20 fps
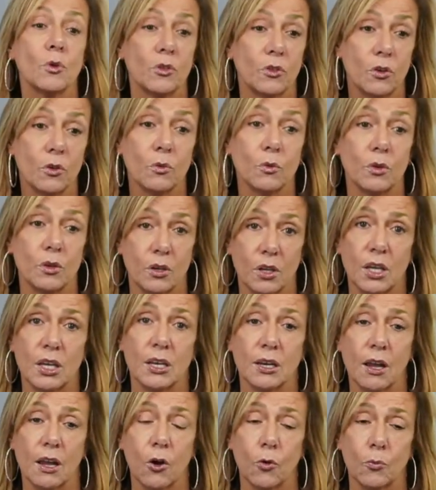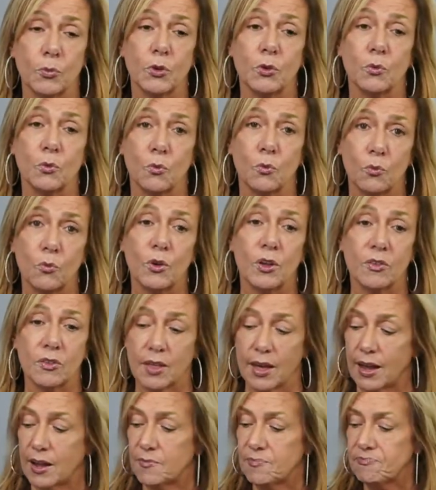with you and help you with
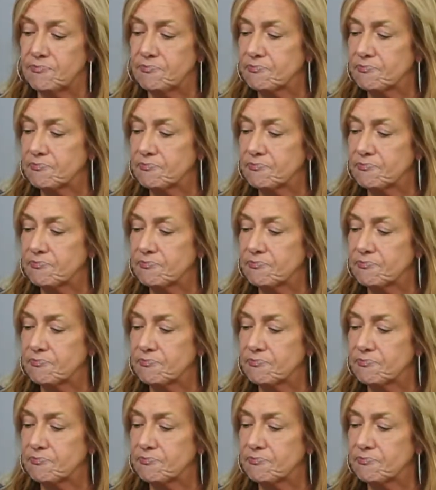that.